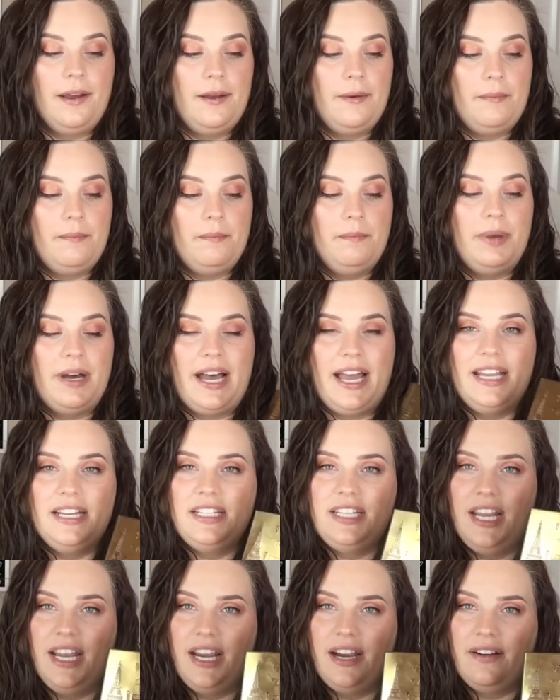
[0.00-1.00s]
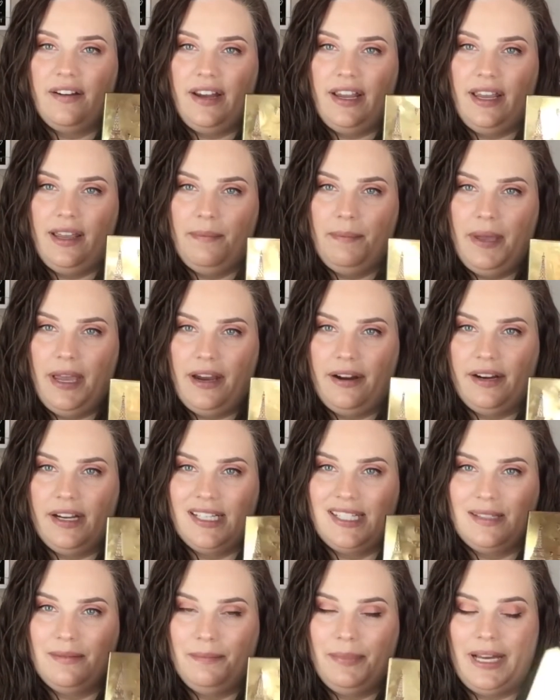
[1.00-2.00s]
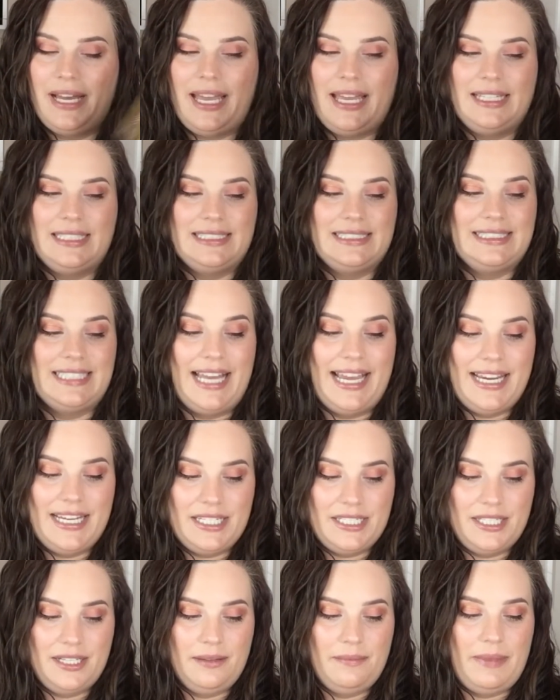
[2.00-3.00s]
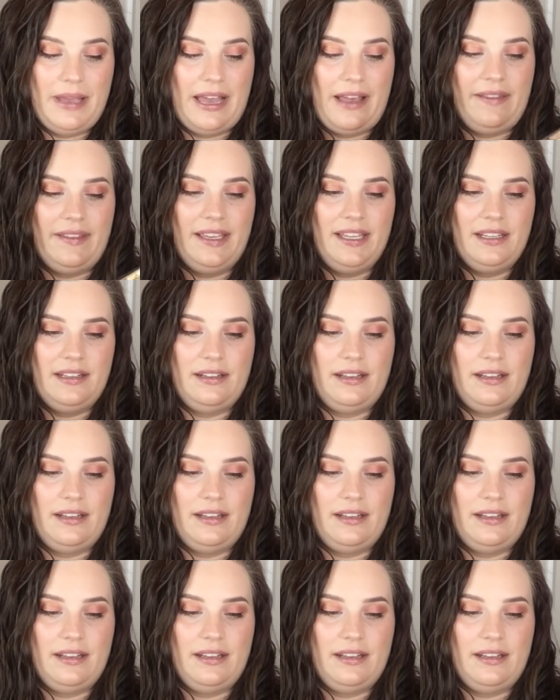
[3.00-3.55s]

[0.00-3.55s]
by Terry Paris by Light palette,